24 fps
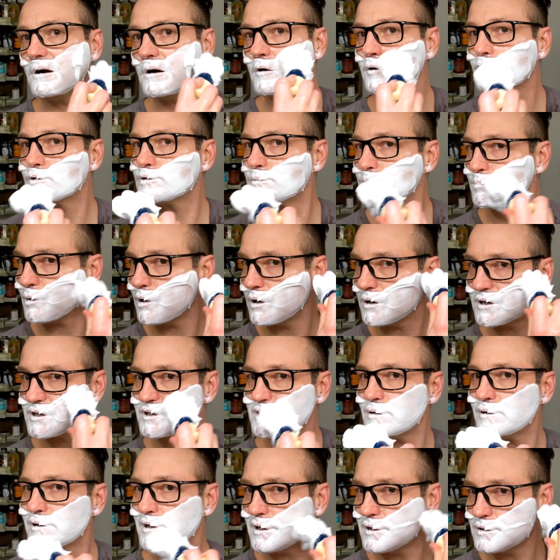artisan
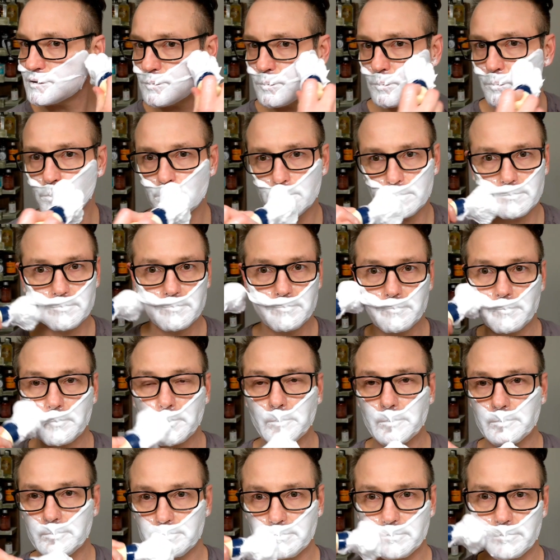products nowadays,
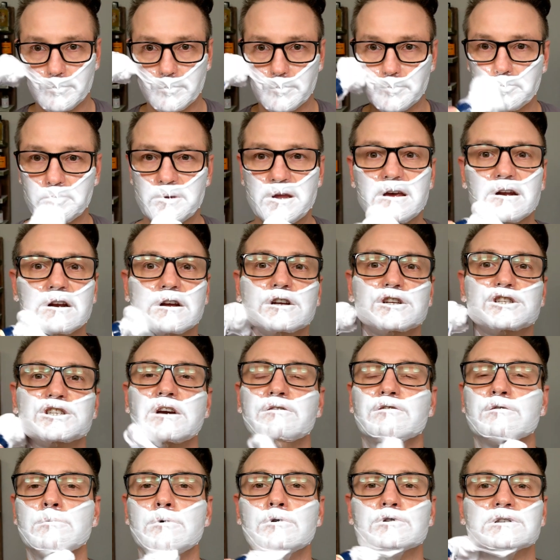you get a good
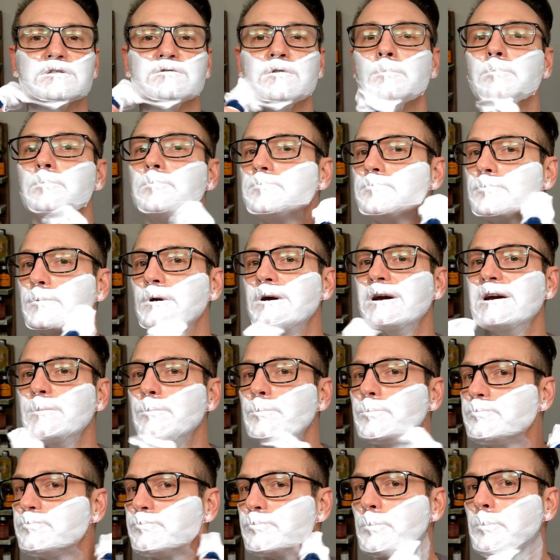shave with most of them, right?
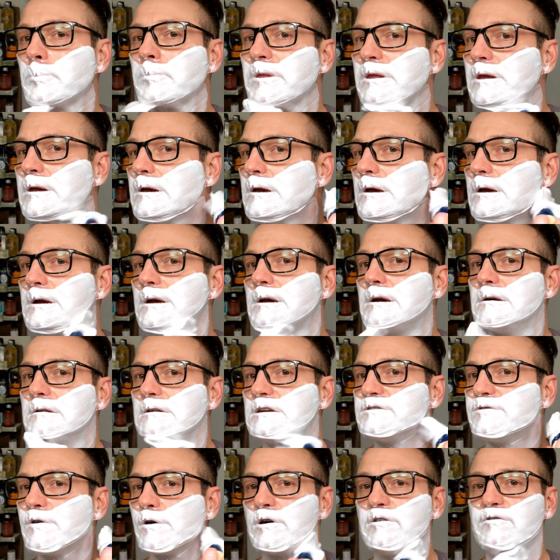
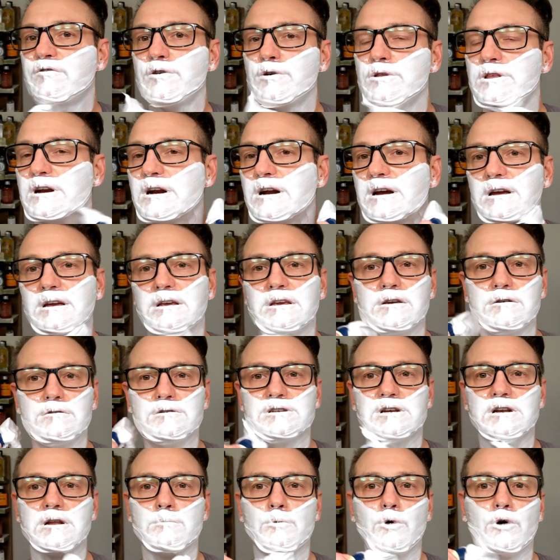There's very few that I
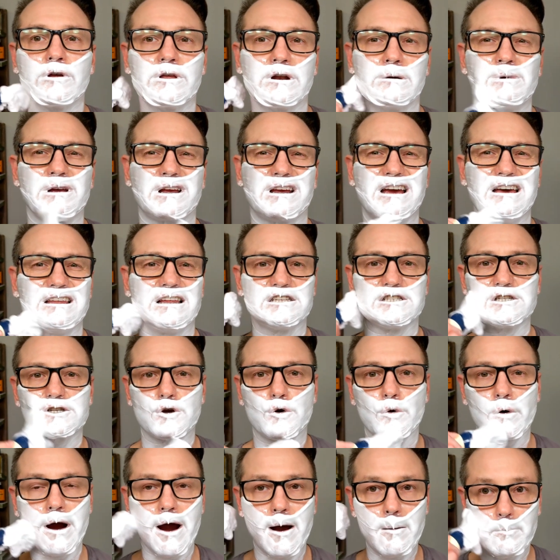use anymore that I'm like, ah, that's just
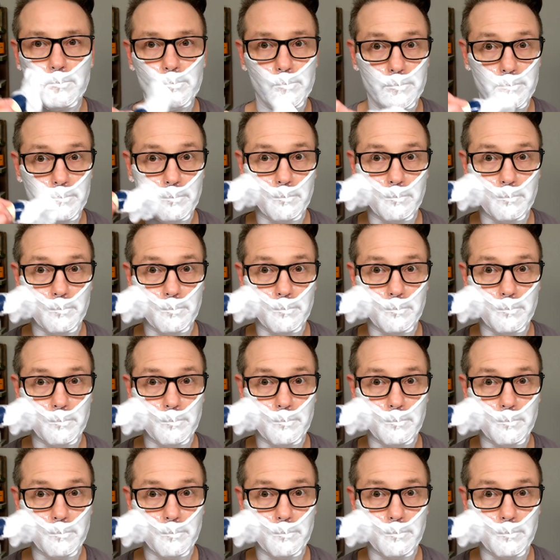crap.